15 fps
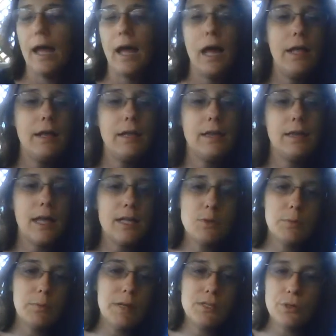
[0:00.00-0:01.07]
And that's
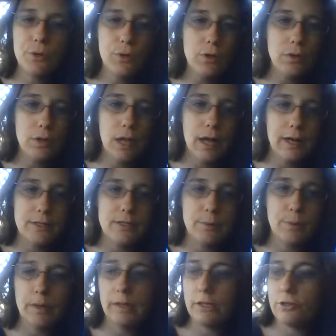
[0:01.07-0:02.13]
what my circle, line, and
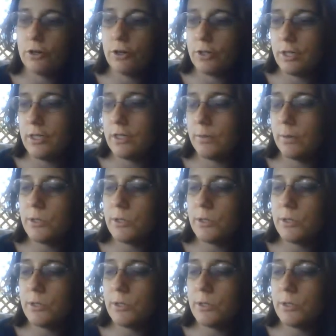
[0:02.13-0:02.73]
squiggly turned into.